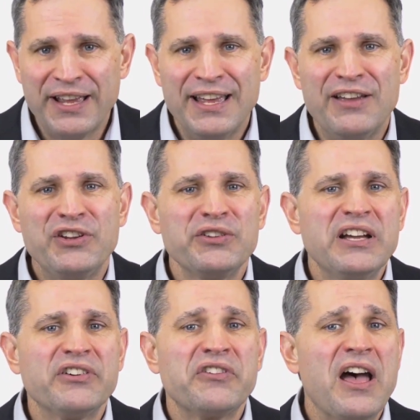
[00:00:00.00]
If you
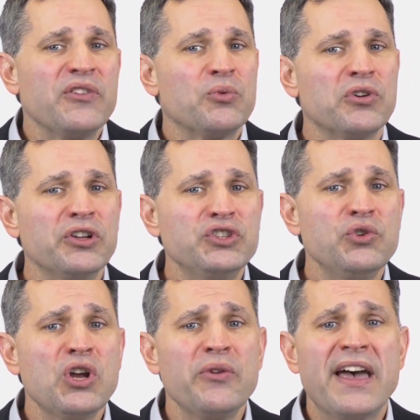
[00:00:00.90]
live around the world, you
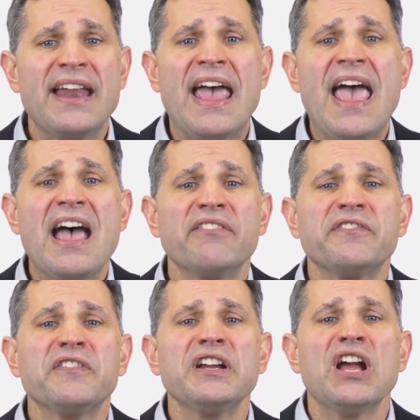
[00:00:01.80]
know that
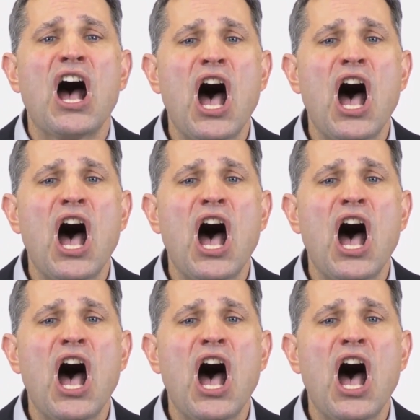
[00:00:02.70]
every